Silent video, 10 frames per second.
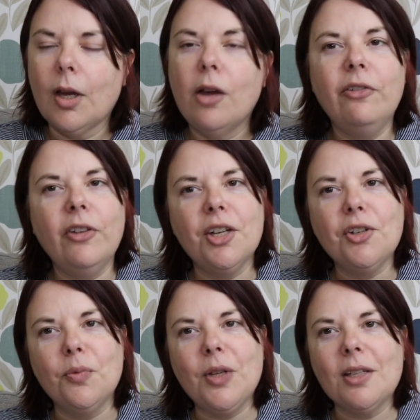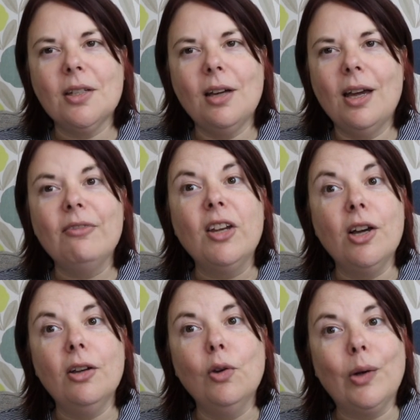unfinished objects that I have
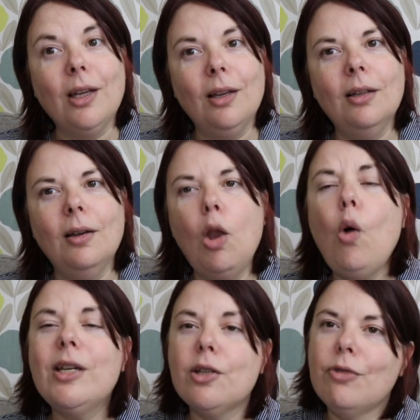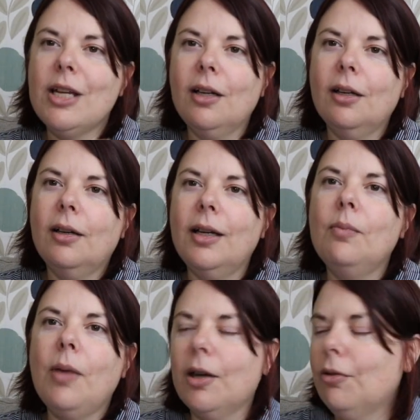loitering
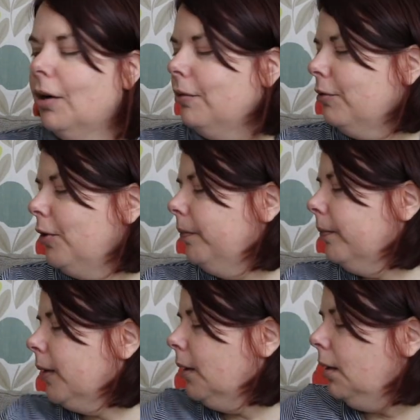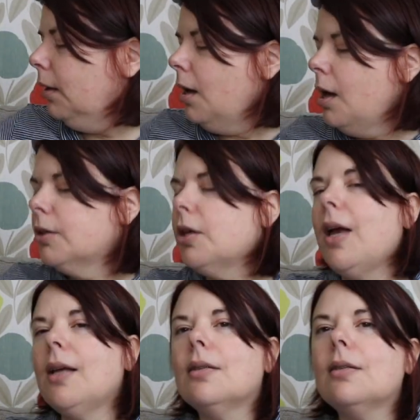in my craft room. So
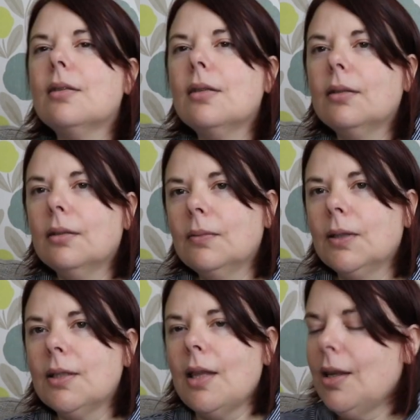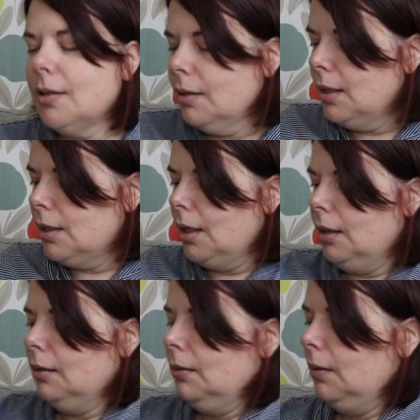that's, as I say, that's the
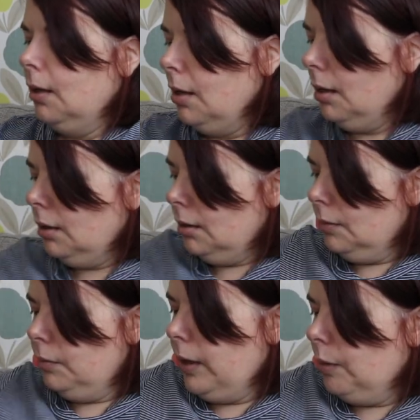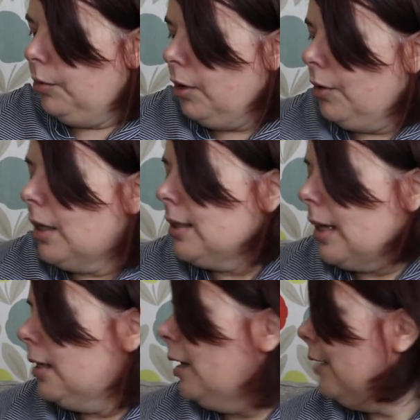knitting in progress,
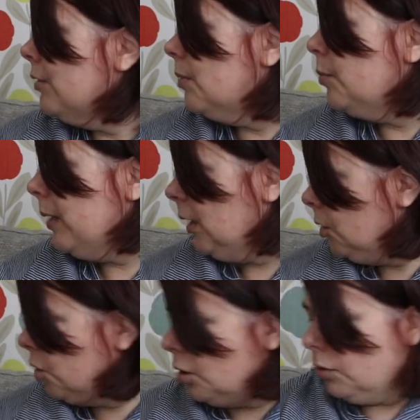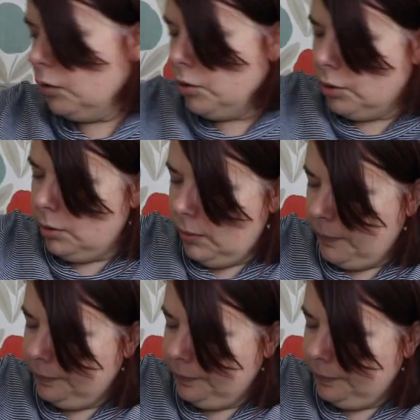and I have some spinning to show you too,